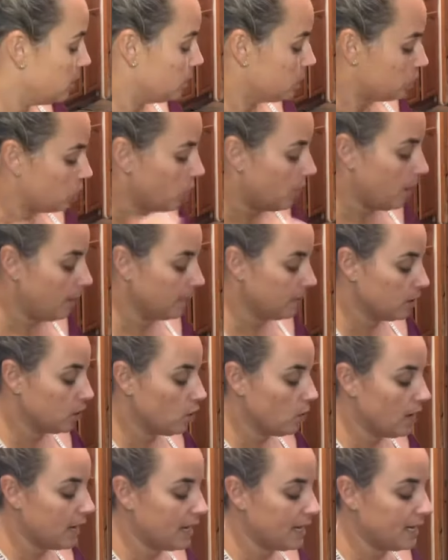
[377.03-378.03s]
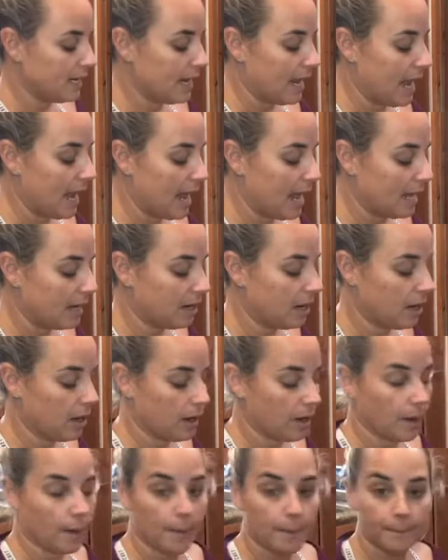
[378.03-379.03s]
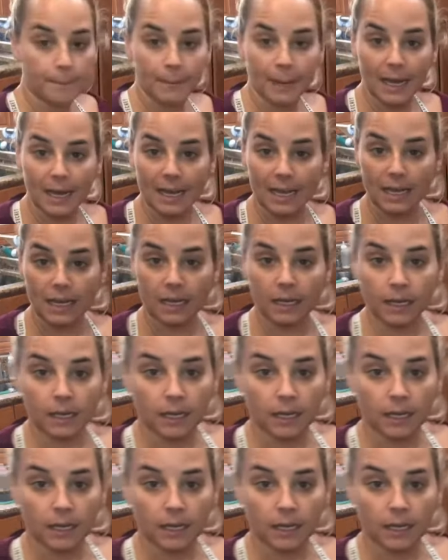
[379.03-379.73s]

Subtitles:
So I'm gonna go ahead and add my